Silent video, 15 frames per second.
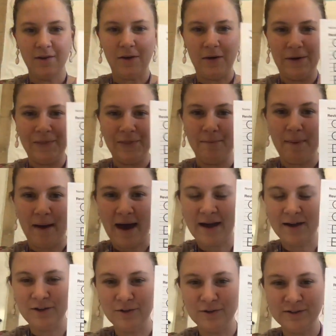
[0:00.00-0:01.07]
On the
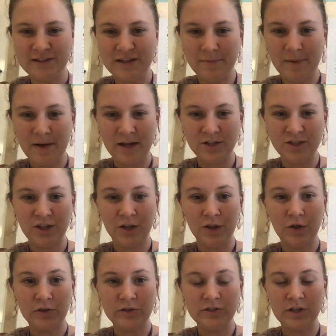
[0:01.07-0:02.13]
back, you'll see a page that
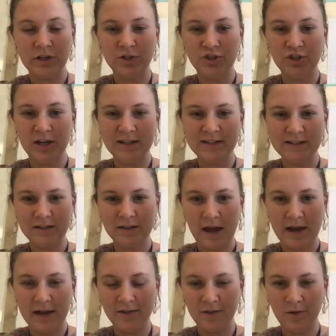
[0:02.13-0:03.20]
looks just
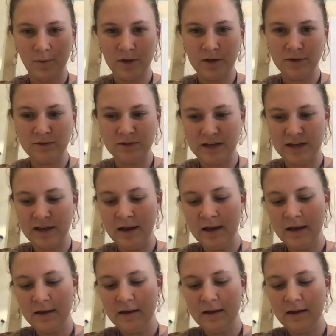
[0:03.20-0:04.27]
like the one you did.
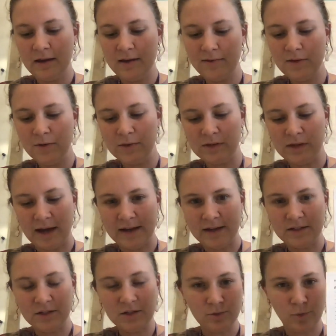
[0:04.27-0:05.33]
If you would like
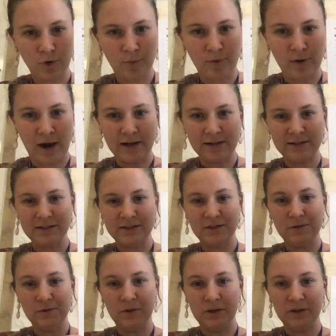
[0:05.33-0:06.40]
to do more practice,
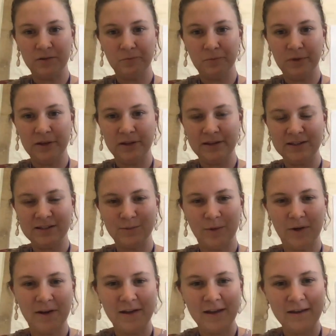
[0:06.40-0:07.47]
you can complete this
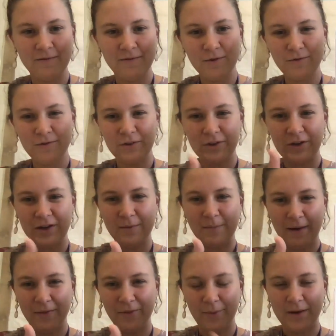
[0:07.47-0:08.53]
one. If you feel good
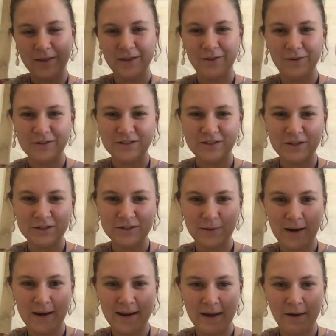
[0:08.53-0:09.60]
about the way that yours looks
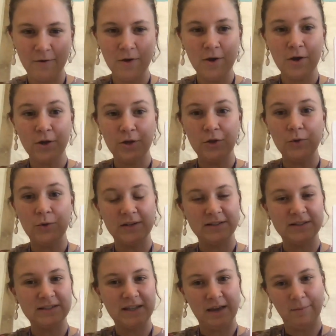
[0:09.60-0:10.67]
right now, you can
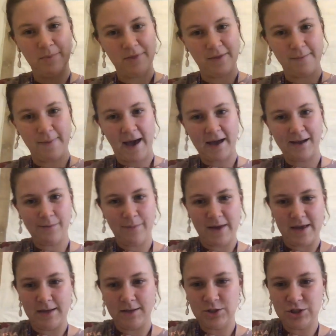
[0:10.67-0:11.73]
skip the back
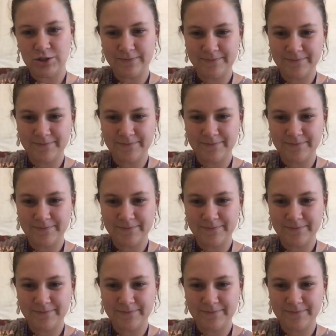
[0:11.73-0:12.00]
page.